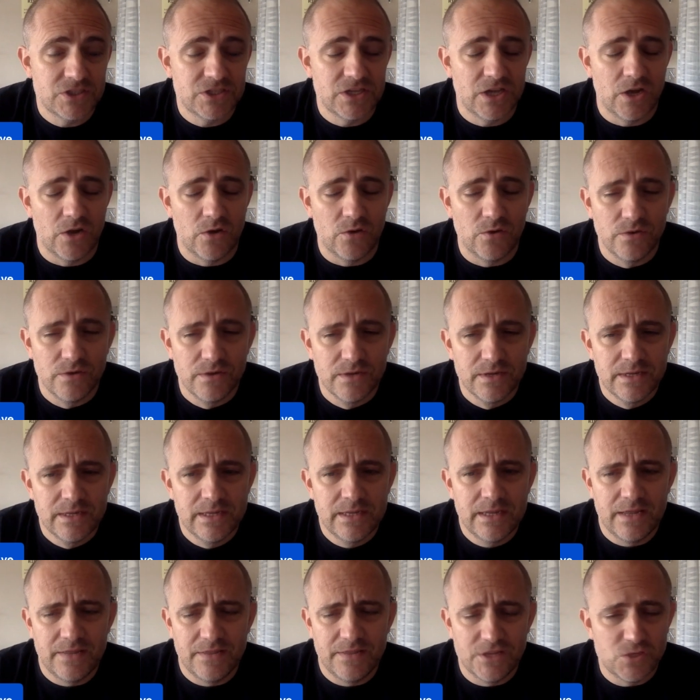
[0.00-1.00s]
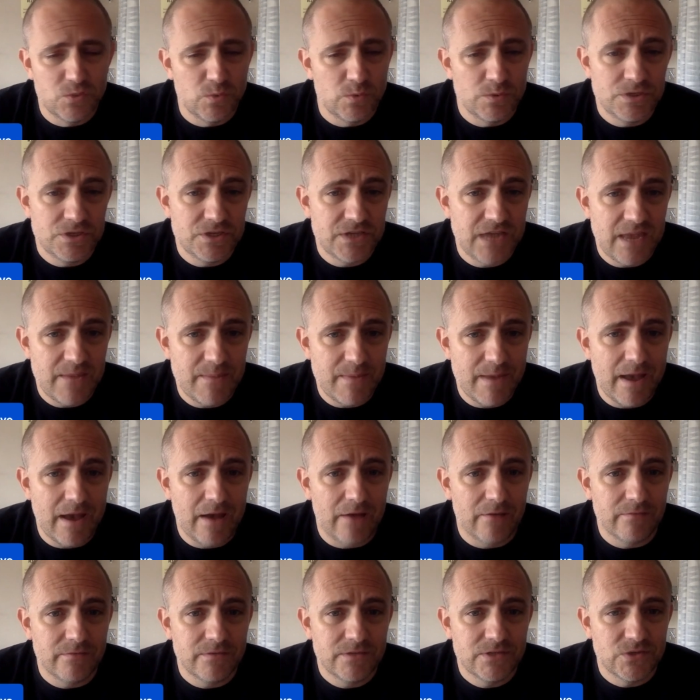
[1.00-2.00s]
So, and this one just came
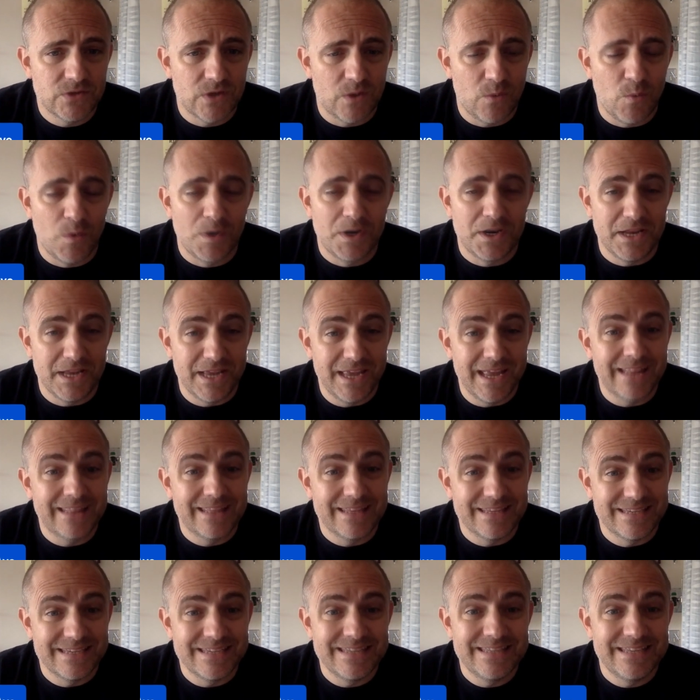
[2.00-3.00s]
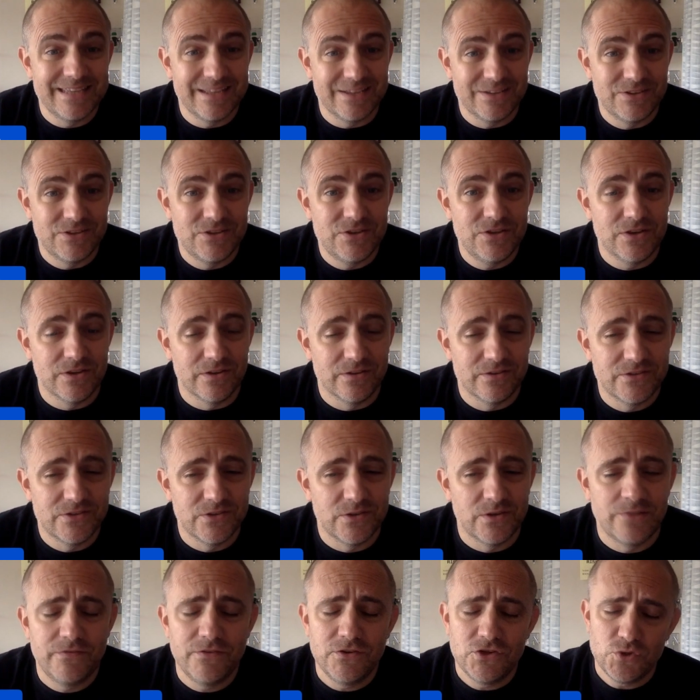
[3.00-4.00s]
out, so I wanted to get this intel to you. So,
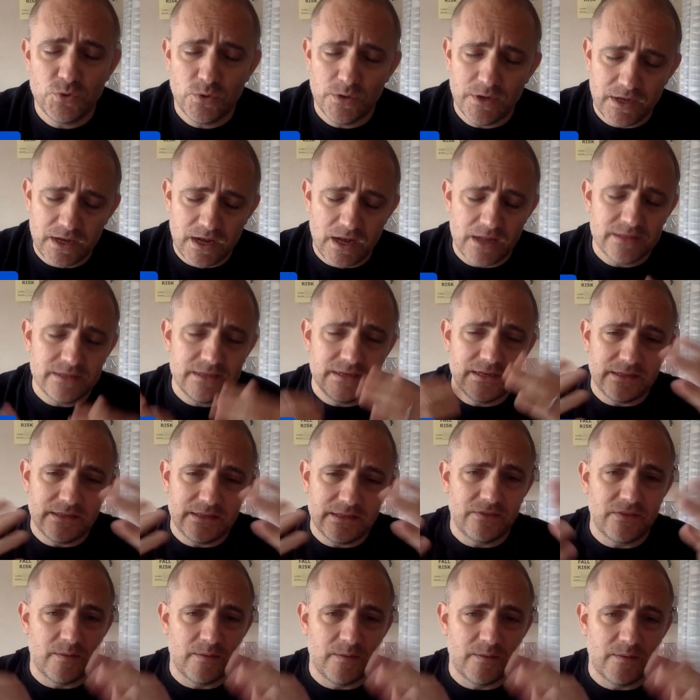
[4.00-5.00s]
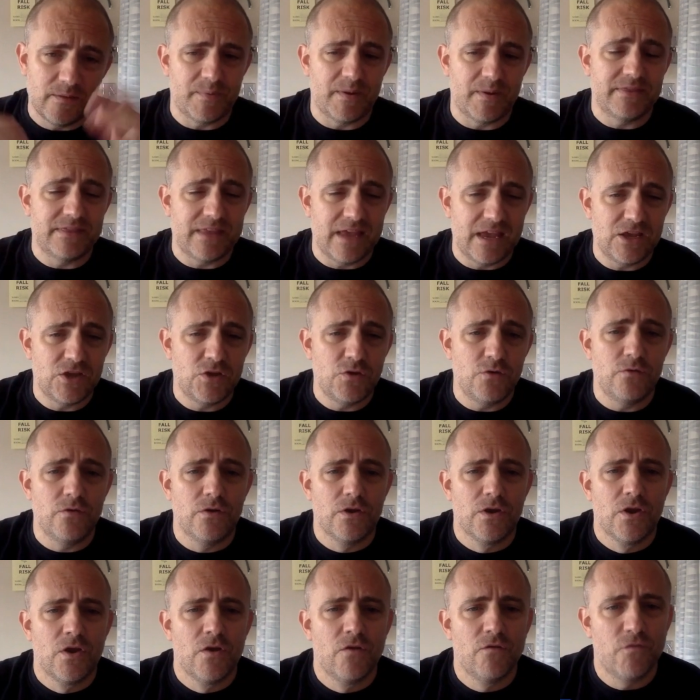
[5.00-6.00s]
and if you enjoyed the content, hit the thumbs up. I thank you
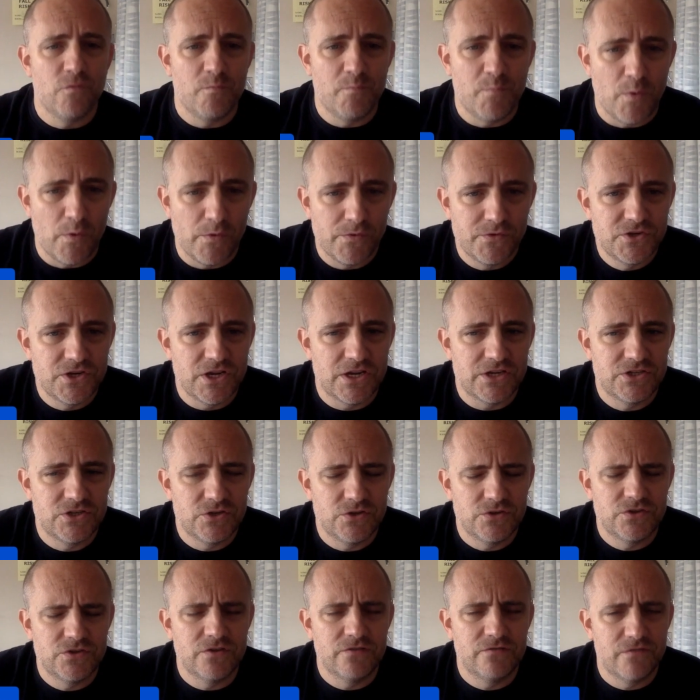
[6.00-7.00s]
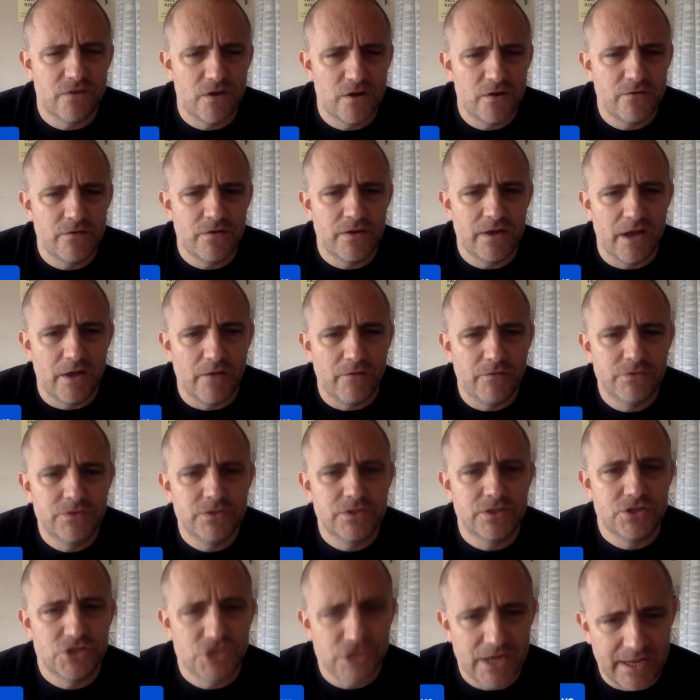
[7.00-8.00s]
for both gestures. They're very, very helpful to
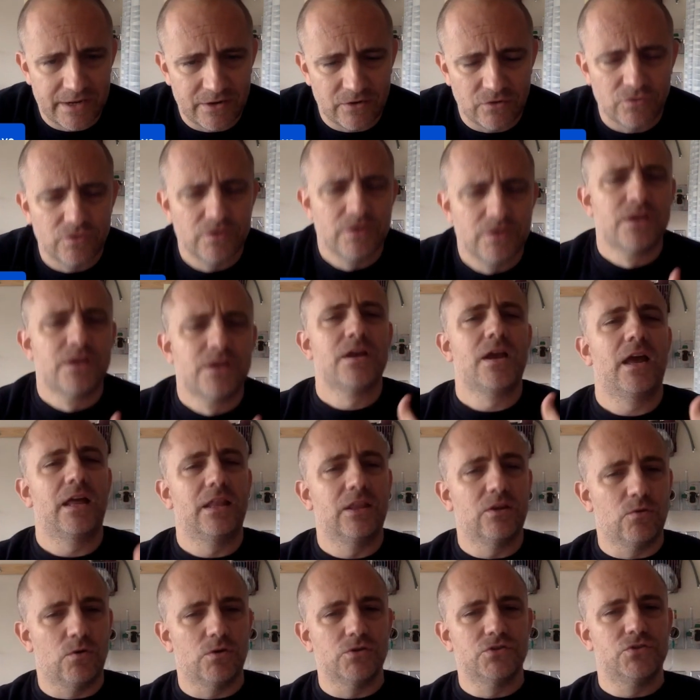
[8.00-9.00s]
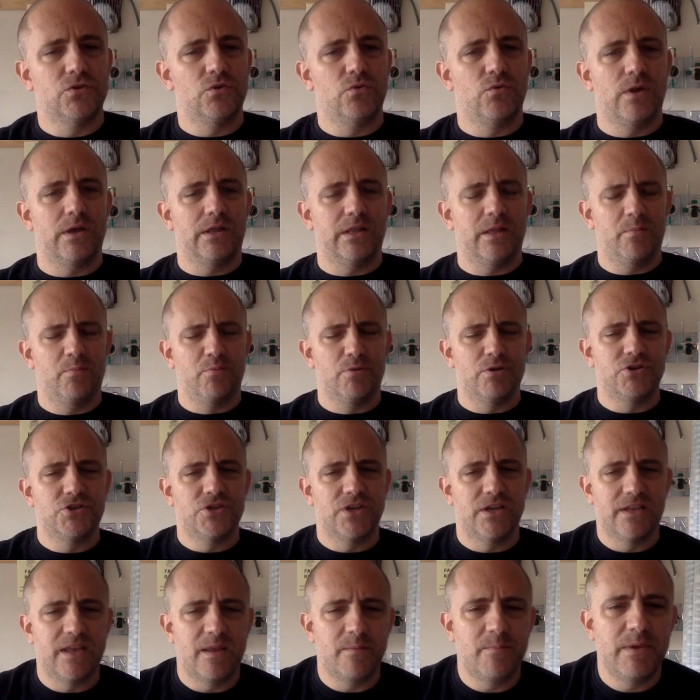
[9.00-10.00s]
the channel, and they're also greatly
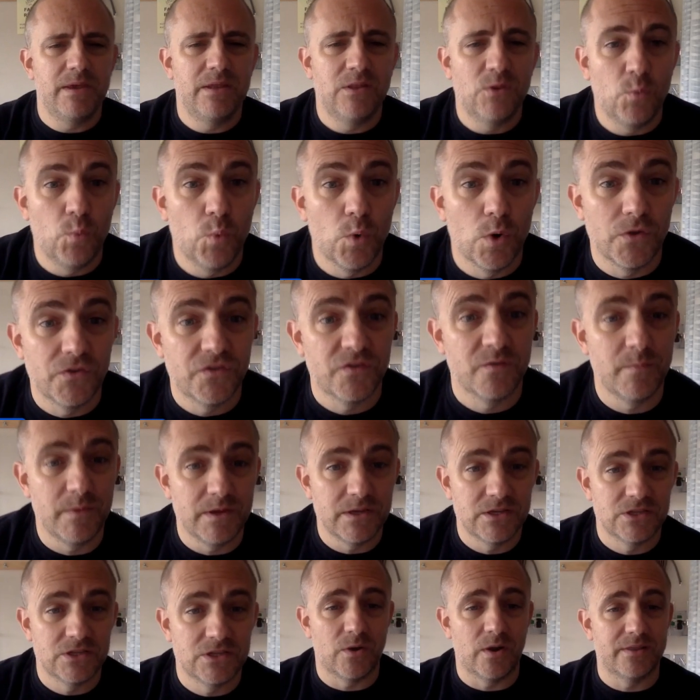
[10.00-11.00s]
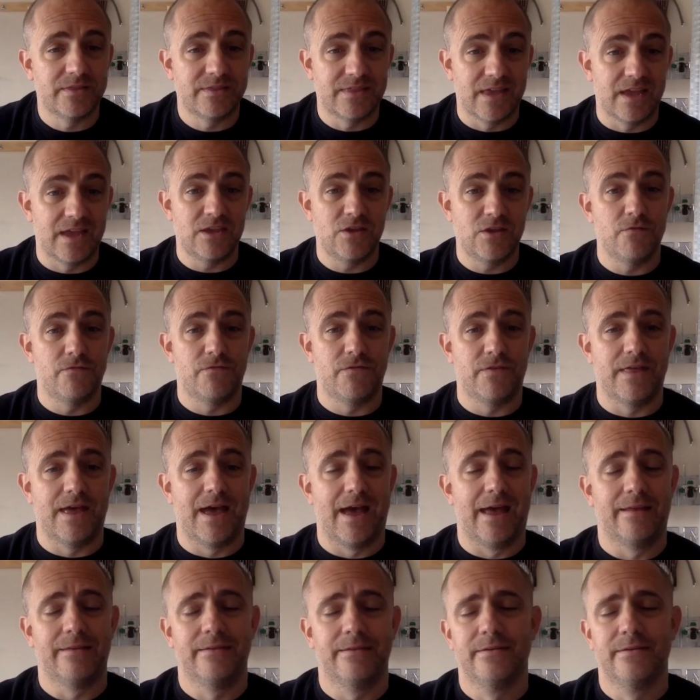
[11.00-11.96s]
appreciated. They mean the world to me. So I thank you for that.